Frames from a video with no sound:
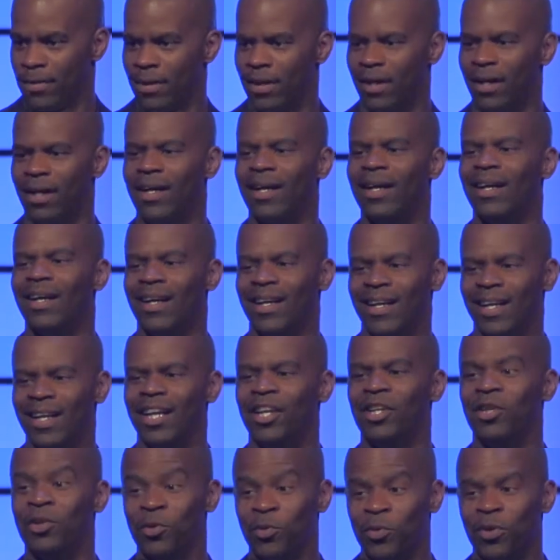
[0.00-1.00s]

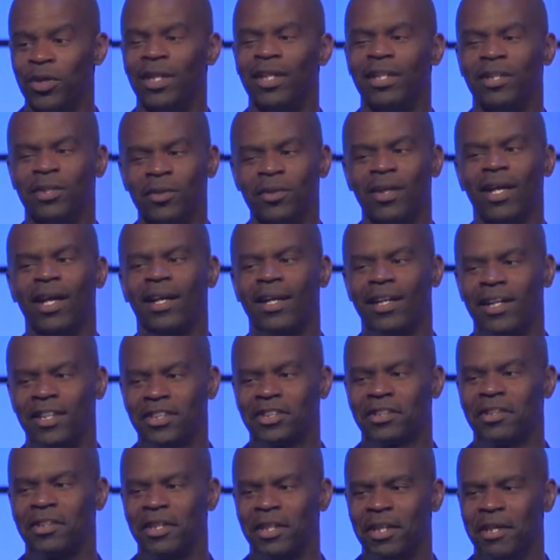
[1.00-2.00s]
You really do like
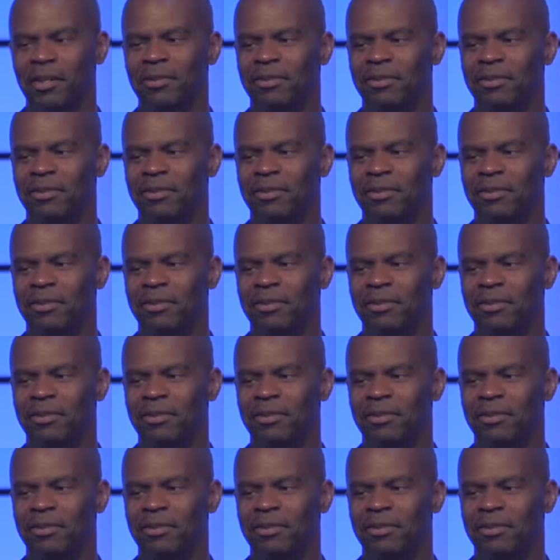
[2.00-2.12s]
ushering,